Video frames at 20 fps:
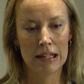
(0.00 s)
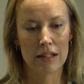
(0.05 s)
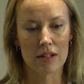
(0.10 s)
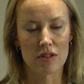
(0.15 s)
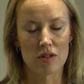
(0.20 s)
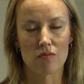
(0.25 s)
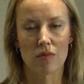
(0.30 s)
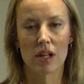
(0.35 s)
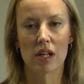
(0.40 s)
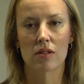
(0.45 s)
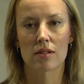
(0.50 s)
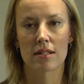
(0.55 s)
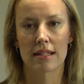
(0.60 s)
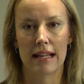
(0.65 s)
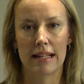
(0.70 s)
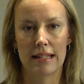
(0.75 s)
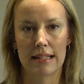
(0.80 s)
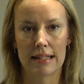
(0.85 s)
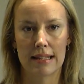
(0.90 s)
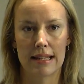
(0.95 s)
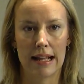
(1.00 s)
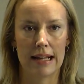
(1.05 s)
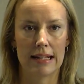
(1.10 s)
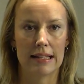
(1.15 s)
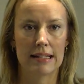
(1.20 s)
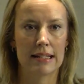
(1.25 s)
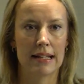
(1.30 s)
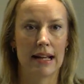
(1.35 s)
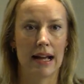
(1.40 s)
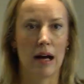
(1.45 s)
there's a real sense
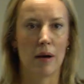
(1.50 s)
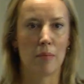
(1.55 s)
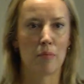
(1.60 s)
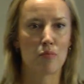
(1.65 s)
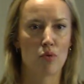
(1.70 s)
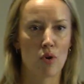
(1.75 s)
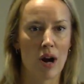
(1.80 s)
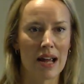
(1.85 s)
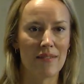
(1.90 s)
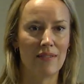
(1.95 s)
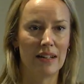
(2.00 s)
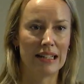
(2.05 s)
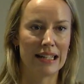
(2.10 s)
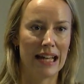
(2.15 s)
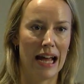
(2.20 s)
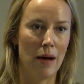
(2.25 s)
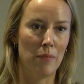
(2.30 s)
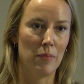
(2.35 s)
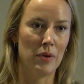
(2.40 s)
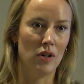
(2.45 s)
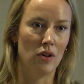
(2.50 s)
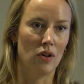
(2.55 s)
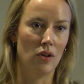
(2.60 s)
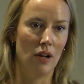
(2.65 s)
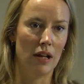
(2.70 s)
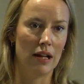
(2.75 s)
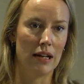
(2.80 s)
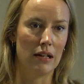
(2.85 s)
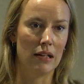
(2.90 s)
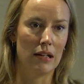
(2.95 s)
that private
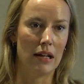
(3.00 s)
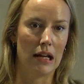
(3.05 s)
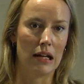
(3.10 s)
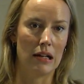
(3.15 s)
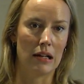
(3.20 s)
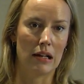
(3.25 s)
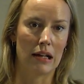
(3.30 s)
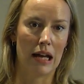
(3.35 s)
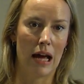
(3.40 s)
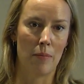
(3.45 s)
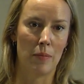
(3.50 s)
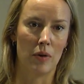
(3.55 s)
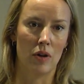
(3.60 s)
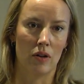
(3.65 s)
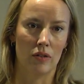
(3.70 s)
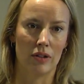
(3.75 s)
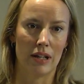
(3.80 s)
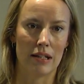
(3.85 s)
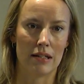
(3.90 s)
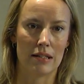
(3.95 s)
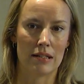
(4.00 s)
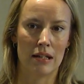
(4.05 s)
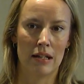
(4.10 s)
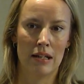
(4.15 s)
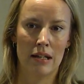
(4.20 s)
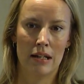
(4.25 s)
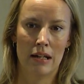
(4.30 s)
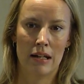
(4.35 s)
capital and capital that